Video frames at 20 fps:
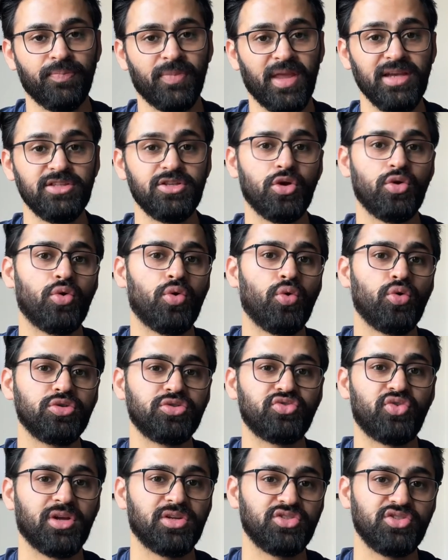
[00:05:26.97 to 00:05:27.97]
as the course
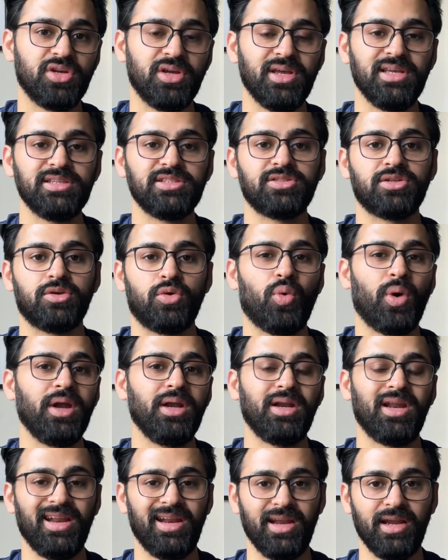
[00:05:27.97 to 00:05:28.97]
structure is
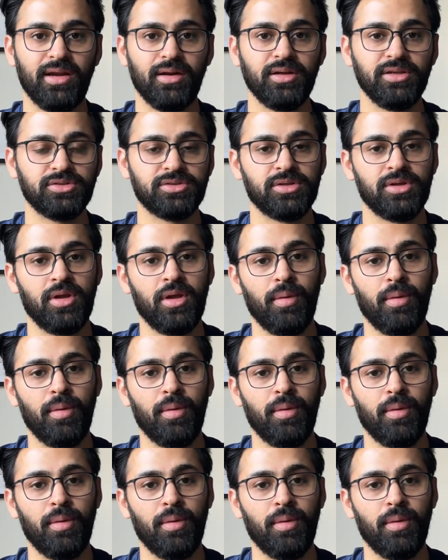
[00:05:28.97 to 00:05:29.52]
quite rigorous,